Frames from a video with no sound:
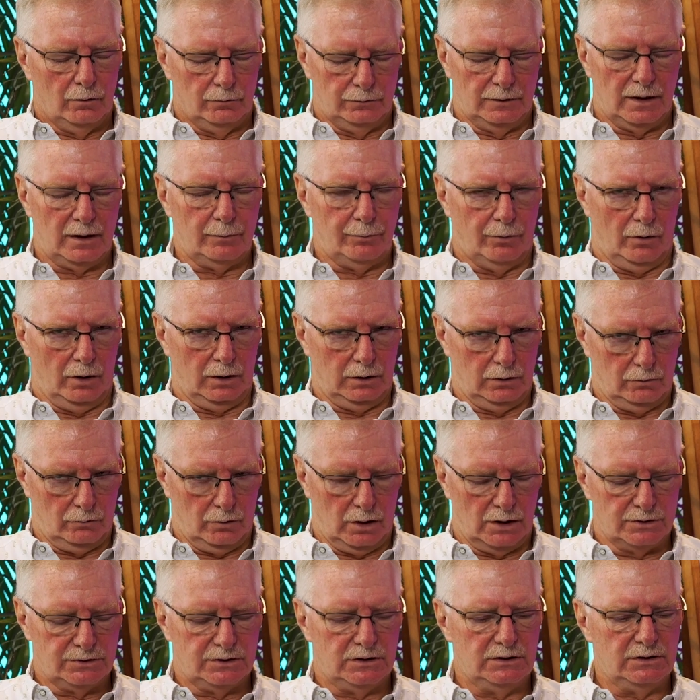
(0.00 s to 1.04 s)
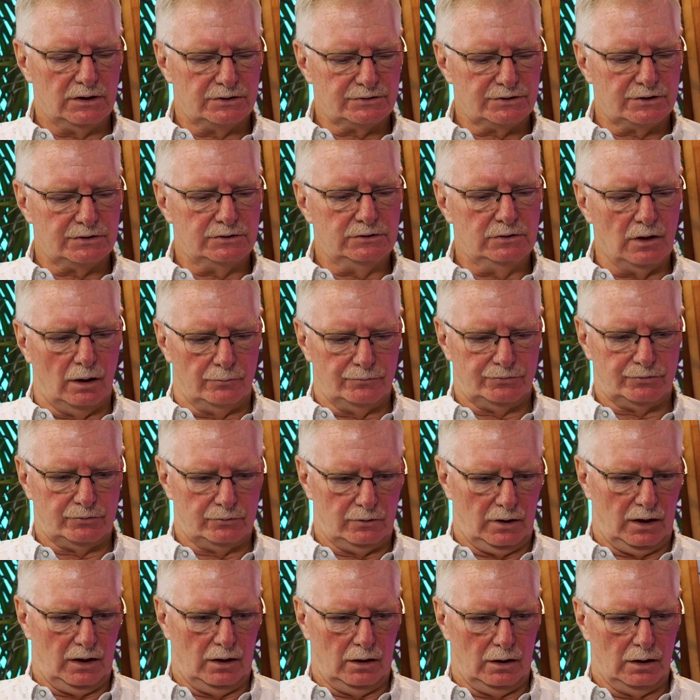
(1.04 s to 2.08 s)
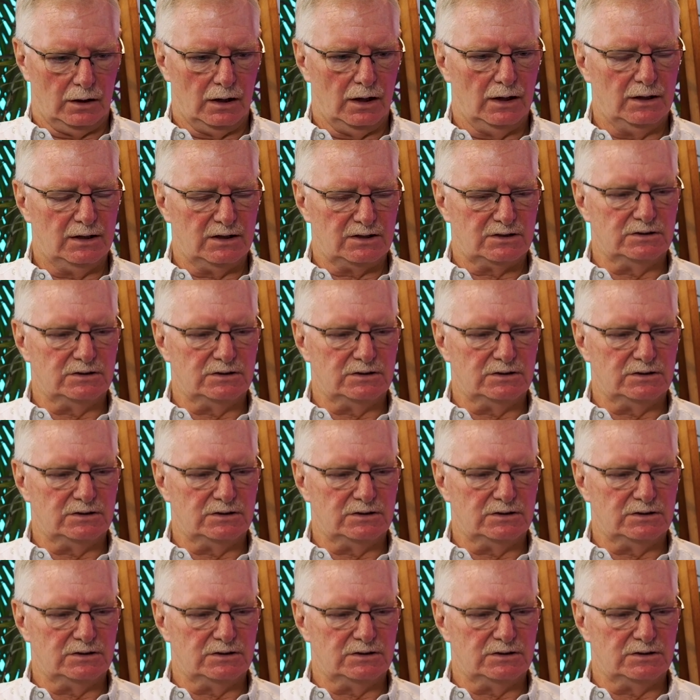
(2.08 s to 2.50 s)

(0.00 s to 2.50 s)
not a parking garage. He does a dumpster area. In